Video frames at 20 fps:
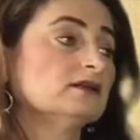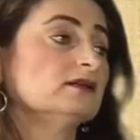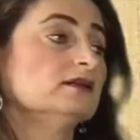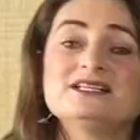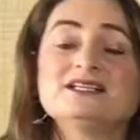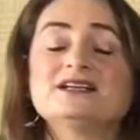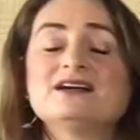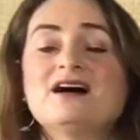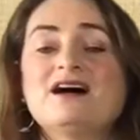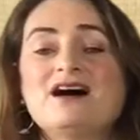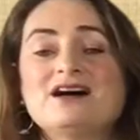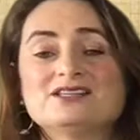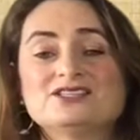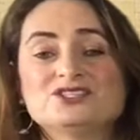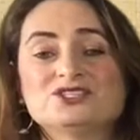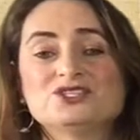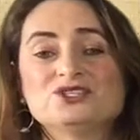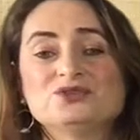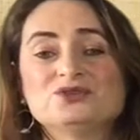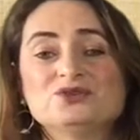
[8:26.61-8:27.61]
It
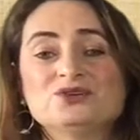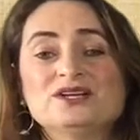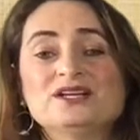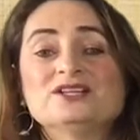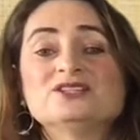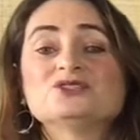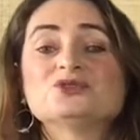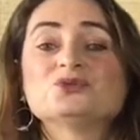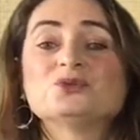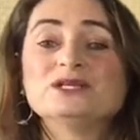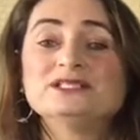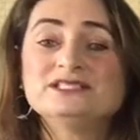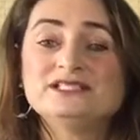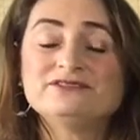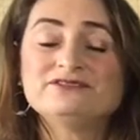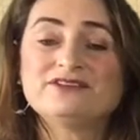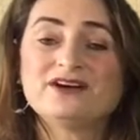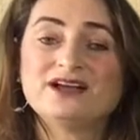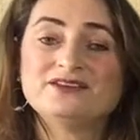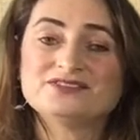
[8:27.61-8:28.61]
costs you
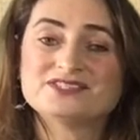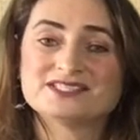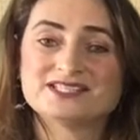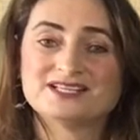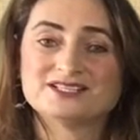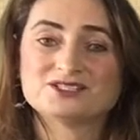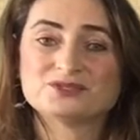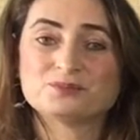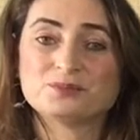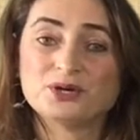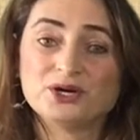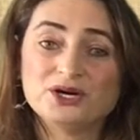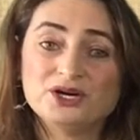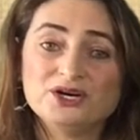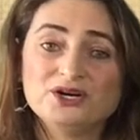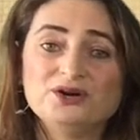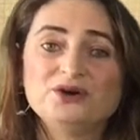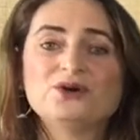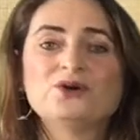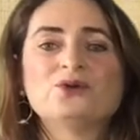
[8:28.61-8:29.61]
25 cents
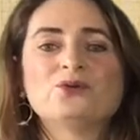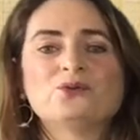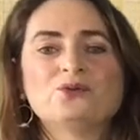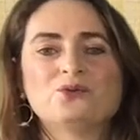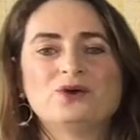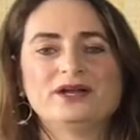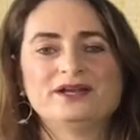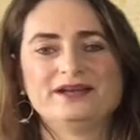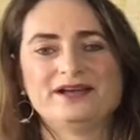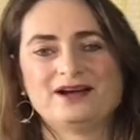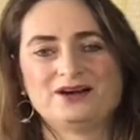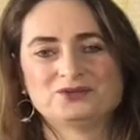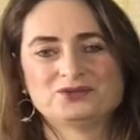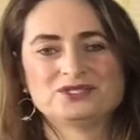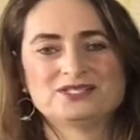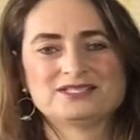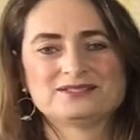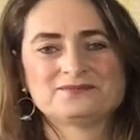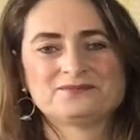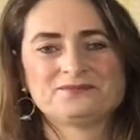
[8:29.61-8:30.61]
per one
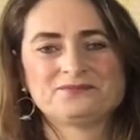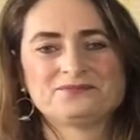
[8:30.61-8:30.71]
ounce.